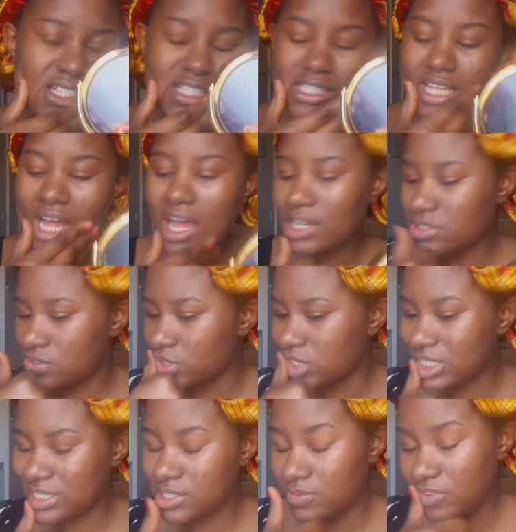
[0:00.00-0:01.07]
had to
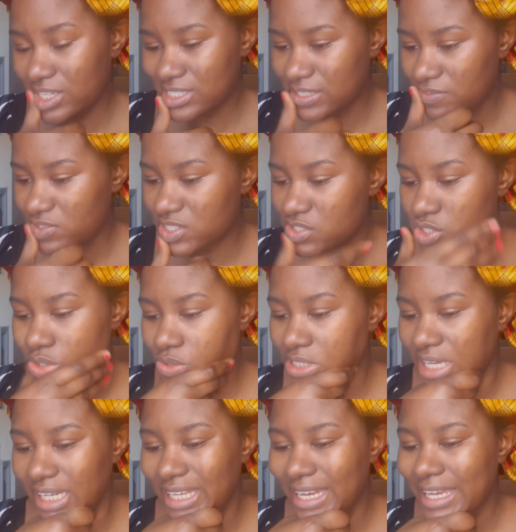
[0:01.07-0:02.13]
deliver services to
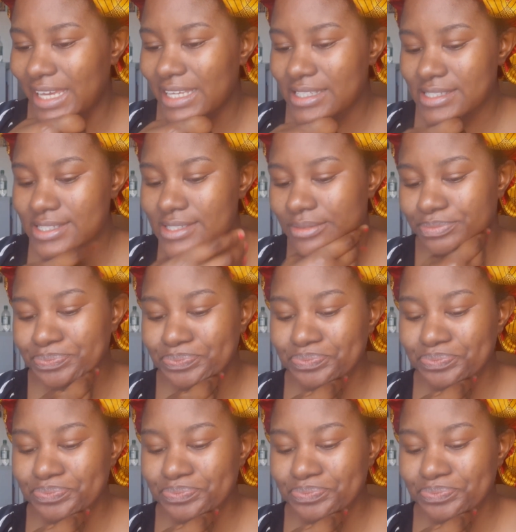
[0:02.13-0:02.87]
their clients,